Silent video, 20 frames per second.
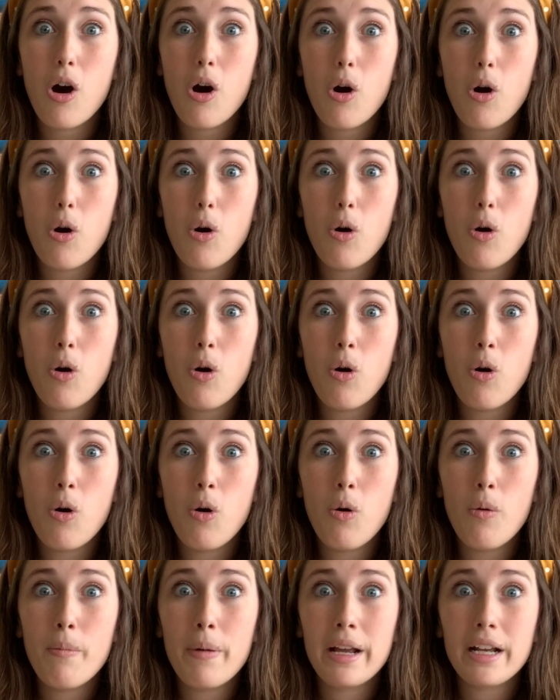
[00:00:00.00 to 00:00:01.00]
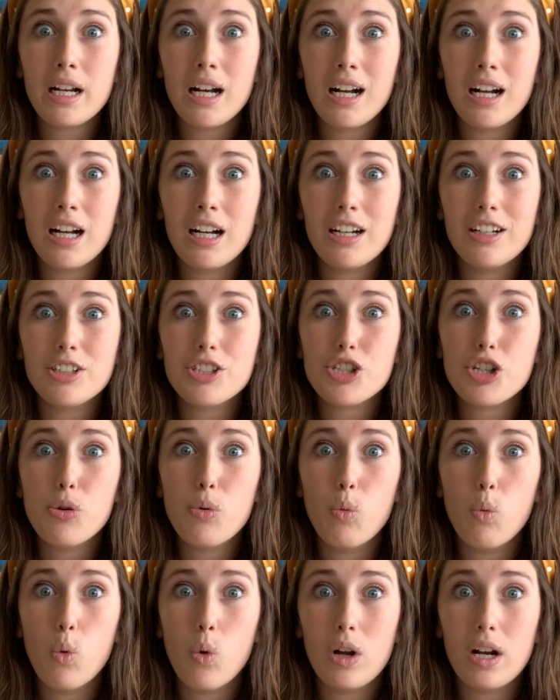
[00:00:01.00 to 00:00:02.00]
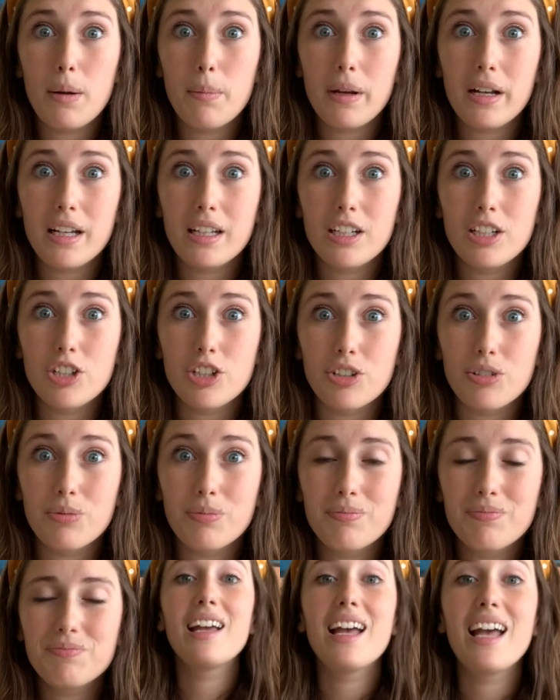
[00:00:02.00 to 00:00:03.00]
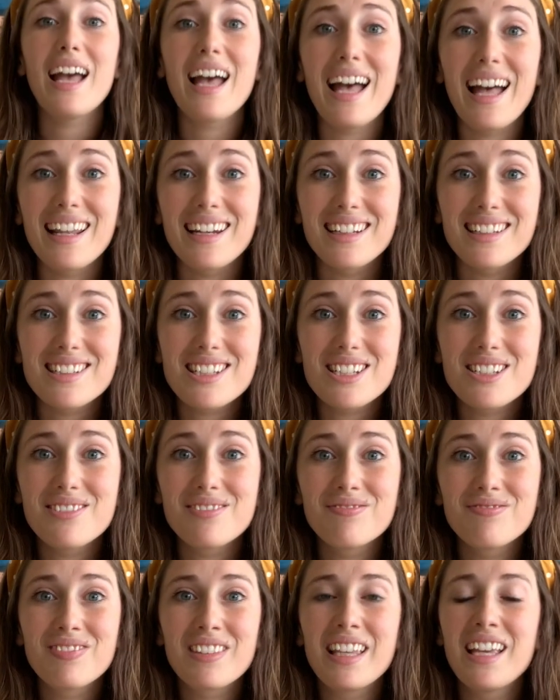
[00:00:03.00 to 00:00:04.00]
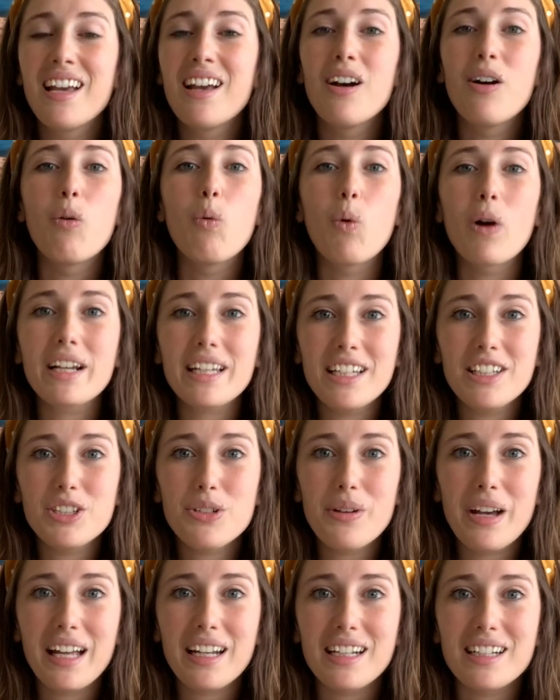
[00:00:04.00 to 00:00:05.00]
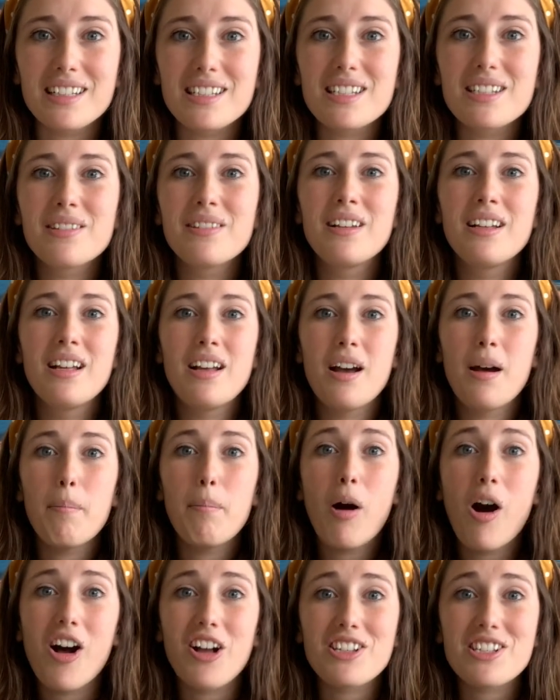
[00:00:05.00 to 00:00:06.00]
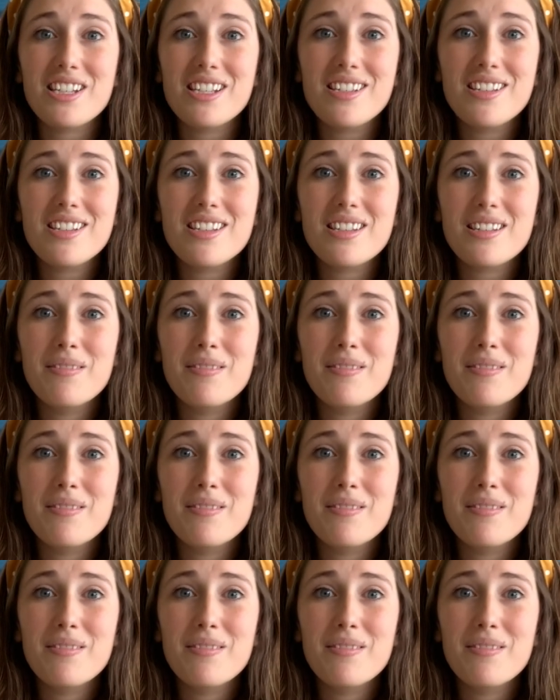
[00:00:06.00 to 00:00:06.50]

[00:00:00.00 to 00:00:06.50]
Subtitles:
Oh my gosh, what am I gonna do? Edit. What can you edit? Pauses.